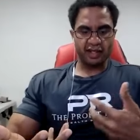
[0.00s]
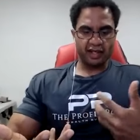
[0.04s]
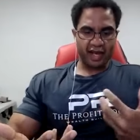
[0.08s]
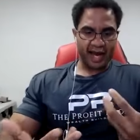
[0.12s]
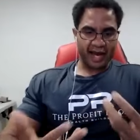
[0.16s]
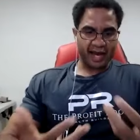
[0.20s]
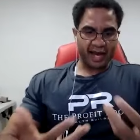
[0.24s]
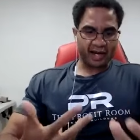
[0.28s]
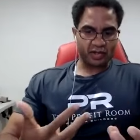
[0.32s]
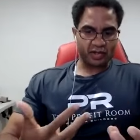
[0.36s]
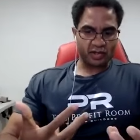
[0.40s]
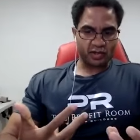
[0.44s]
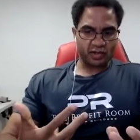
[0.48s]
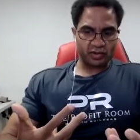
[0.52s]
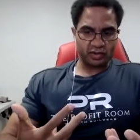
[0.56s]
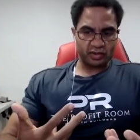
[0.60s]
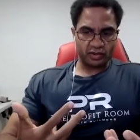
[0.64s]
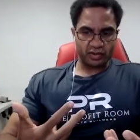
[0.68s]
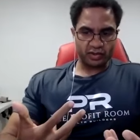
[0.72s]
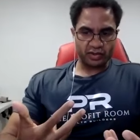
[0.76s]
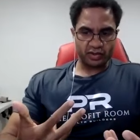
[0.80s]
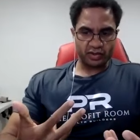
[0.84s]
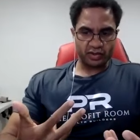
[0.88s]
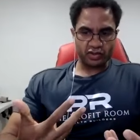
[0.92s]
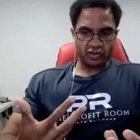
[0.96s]

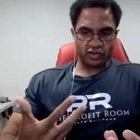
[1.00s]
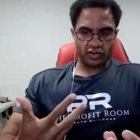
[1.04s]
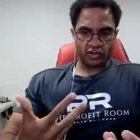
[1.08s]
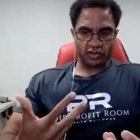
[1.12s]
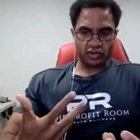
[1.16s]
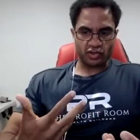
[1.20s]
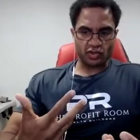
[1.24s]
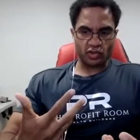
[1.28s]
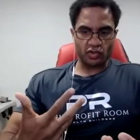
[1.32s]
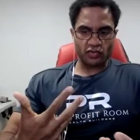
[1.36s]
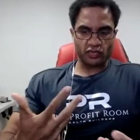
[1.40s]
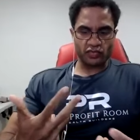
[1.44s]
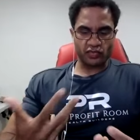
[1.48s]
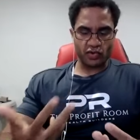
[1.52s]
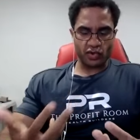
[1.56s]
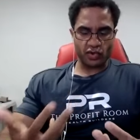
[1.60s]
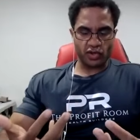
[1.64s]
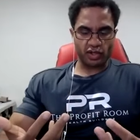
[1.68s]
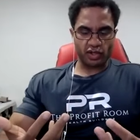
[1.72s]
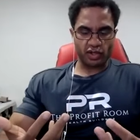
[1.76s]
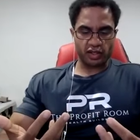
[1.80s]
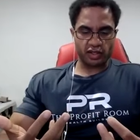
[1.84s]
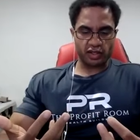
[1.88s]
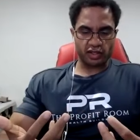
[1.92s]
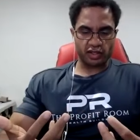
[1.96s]
how so
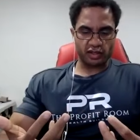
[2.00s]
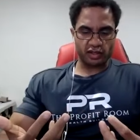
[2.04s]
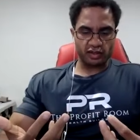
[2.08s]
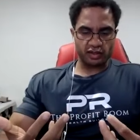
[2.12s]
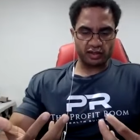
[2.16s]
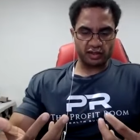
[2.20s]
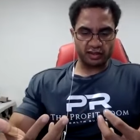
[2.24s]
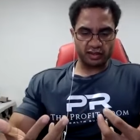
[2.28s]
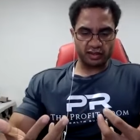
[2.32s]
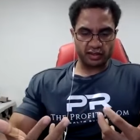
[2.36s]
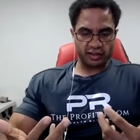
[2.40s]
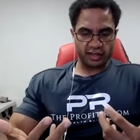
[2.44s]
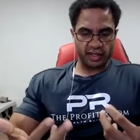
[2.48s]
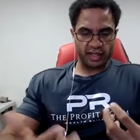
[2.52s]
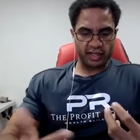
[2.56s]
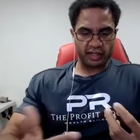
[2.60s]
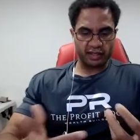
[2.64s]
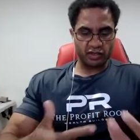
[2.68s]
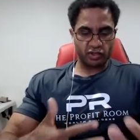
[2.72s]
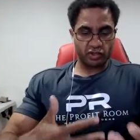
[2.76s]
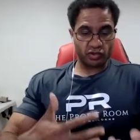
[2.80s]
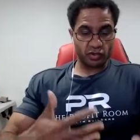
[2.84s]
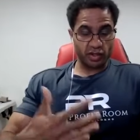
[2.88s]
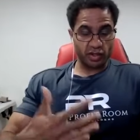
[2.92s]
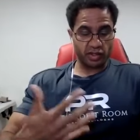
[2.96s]
far, like
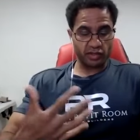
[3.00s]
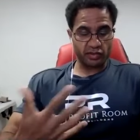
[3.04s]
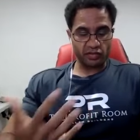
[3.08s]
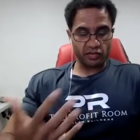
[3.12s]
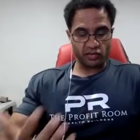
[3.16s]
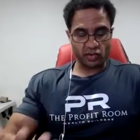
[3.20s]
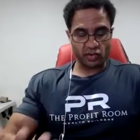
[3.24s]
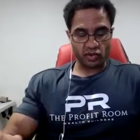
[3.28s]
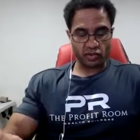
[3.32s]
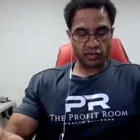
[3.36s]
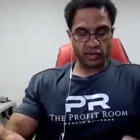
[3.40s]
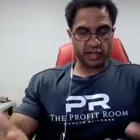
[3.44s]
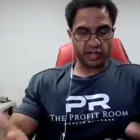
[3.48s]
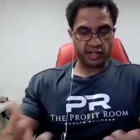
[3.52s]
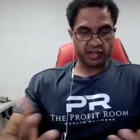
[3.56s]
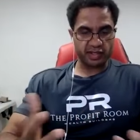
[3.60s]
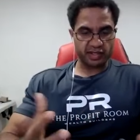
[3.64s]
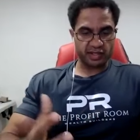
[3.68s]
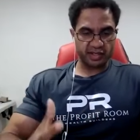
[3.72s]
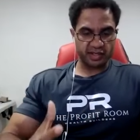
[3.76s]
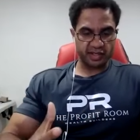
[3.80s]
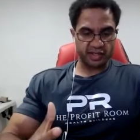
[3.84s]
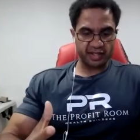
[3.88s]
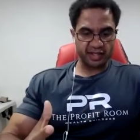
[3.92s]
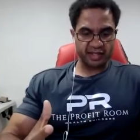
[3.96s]
trading Forex
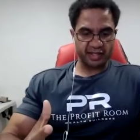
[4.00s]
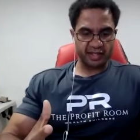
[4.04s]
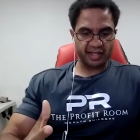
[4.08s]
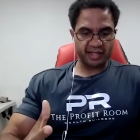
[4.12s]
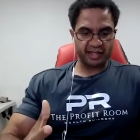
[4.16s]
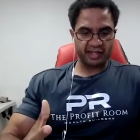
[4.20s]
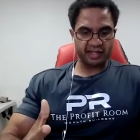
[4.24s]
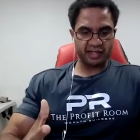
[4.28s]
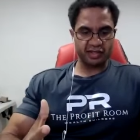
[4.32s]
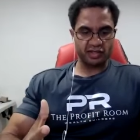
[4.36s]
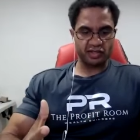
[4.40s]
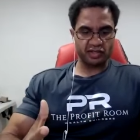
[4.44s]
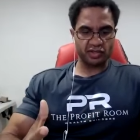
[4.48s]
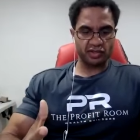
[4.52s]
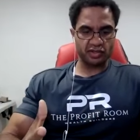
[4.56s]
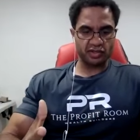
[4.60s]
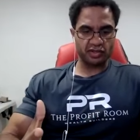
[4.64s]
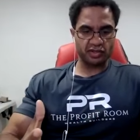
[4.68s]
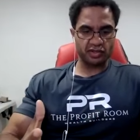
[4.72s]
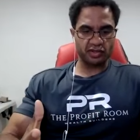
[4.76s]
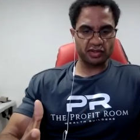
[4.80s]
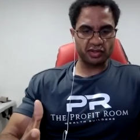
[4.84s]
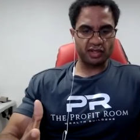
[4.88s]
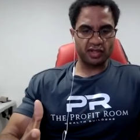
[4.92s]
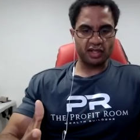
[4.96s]
and things of that
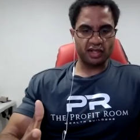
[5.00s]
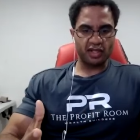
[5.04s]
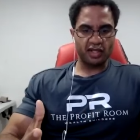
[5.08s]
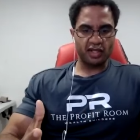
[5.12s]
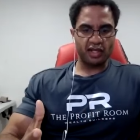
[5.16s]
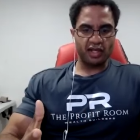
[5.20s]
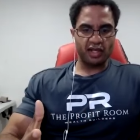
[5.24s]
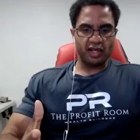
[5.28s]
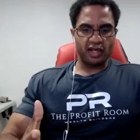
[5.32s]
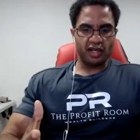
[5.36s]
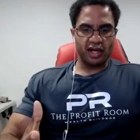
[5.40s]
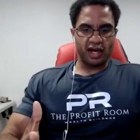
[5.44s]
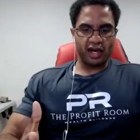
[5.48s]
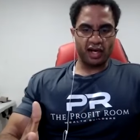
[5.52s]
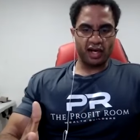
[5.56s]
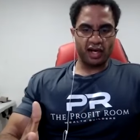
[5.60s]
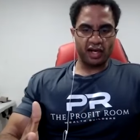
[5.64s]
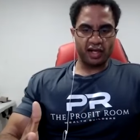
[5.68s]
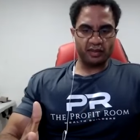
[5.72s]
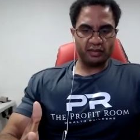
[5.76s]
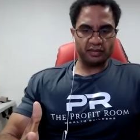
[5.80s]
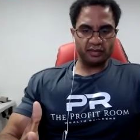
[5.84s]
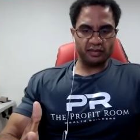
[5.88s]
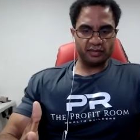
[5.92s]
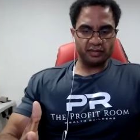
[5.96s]
nature,
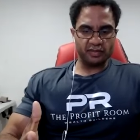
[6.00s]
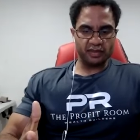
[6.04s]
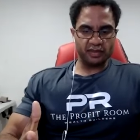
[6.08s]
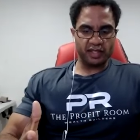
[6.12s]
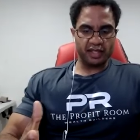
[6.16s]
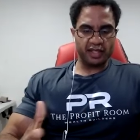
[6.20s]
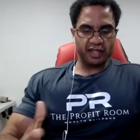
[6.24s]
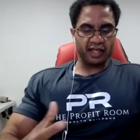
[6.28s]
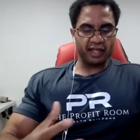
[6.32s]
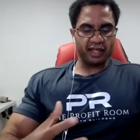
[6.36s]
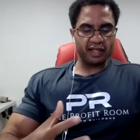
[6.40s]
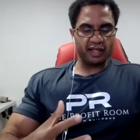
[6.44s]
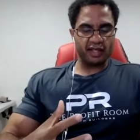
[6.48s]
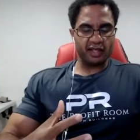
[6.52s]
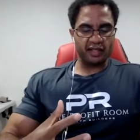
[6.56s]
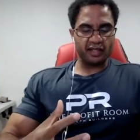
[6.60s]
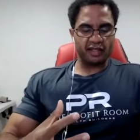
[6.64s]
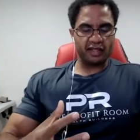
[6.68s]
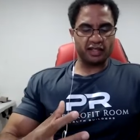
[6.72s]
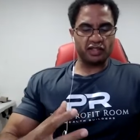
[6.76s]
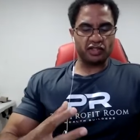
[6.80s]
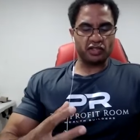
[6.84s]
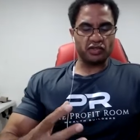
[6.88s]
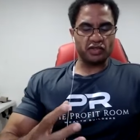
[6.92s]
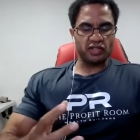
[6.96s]
did
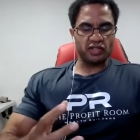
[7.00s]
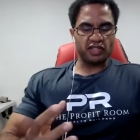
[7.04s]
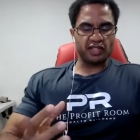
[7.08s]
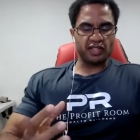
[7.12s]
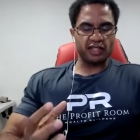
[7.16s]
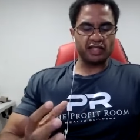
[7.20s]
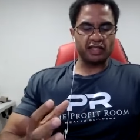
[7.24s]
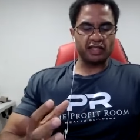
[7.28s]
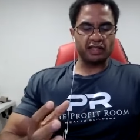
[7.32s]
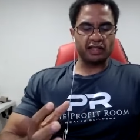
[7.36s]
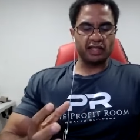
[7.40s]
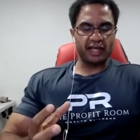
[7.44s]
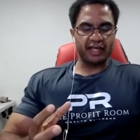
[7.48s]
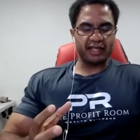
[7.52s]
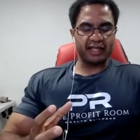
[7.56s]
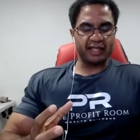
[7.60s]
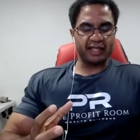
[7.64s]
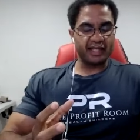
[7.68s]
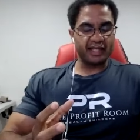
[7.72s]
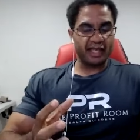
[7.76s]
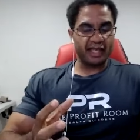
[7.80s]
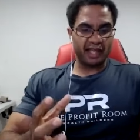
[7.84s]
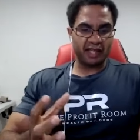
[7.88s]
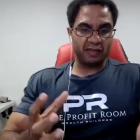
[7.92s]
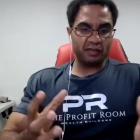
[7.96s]
you see like it
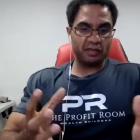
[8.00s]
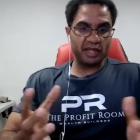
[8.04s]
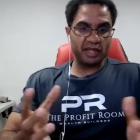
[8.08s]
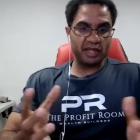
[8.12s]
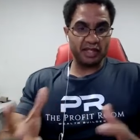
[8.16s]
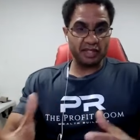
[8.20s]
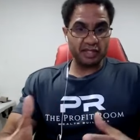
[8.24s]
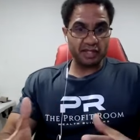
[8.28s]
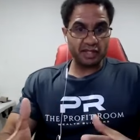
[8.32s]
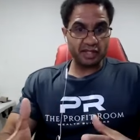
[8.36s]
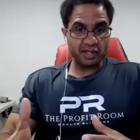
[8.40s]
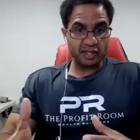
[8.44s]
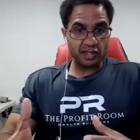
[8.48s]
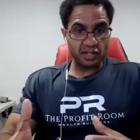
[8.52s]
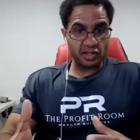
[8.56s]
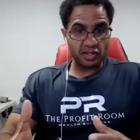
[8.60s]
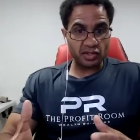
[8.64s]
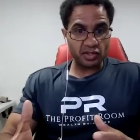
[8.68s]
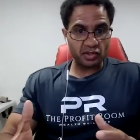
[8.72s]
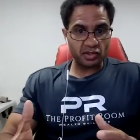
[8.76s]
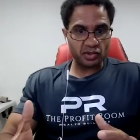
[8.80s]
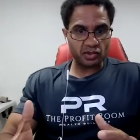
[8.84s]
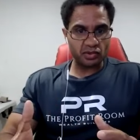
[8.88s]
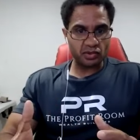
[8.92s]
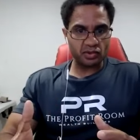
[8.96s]
came easy to
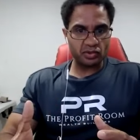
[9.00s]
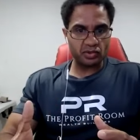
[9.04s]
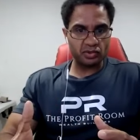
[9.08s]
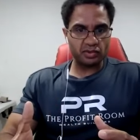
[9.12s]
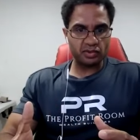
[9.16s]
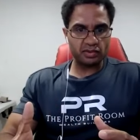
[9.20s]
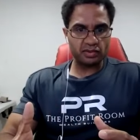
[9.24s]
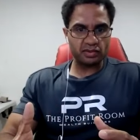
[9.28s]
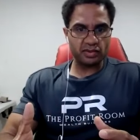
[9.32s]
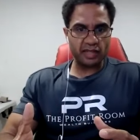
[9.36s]
you?